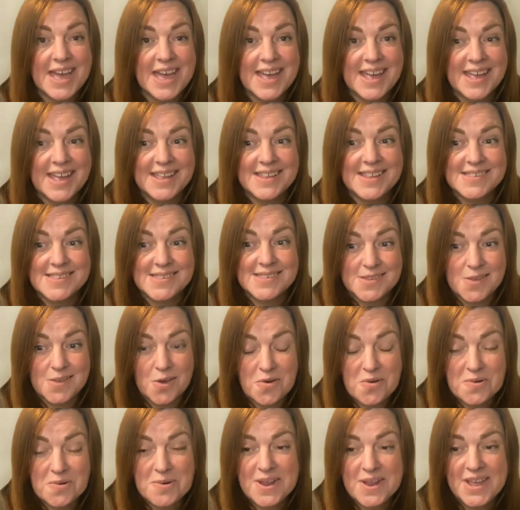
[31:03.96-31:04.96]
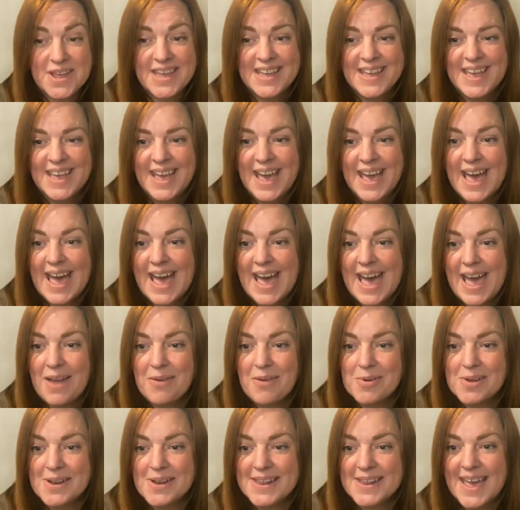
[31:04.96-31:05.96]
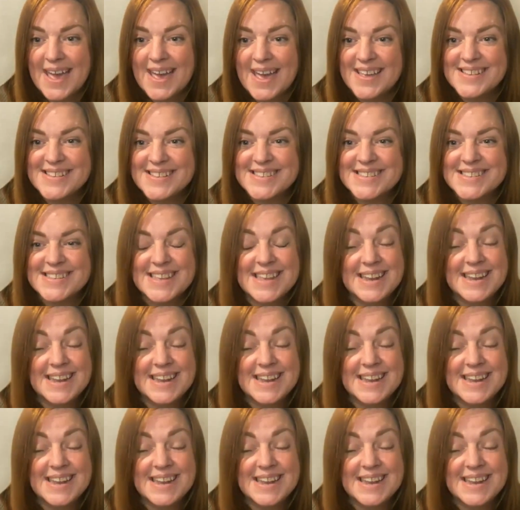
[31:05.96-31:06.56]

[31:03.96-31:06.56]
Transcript: has sewn, I would guess.